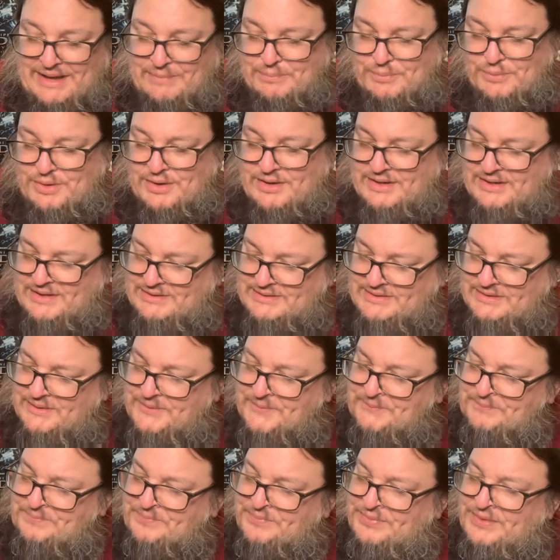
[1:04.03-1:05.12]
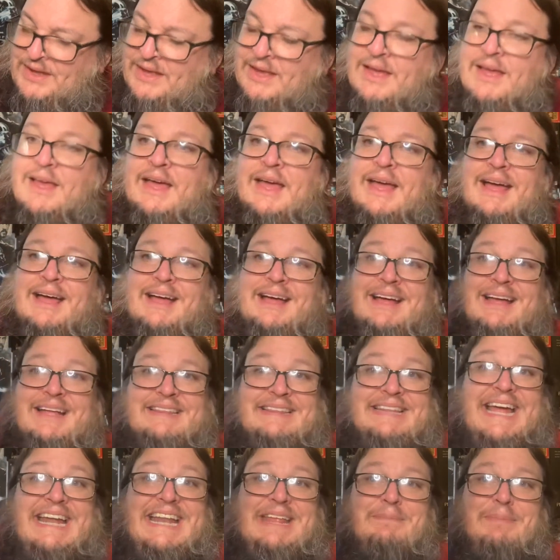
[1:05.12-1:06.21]
was
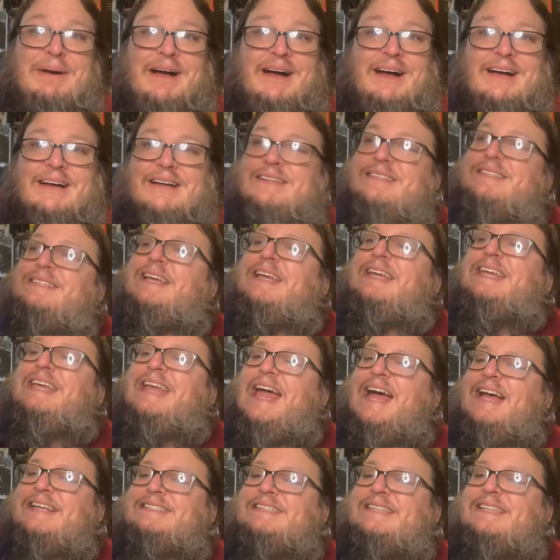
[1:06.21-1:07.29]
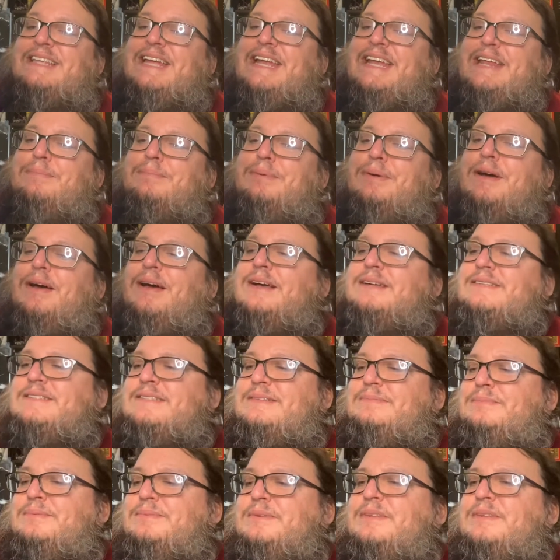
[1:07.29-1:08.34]
Ladybugs. Yes, Ladybugs.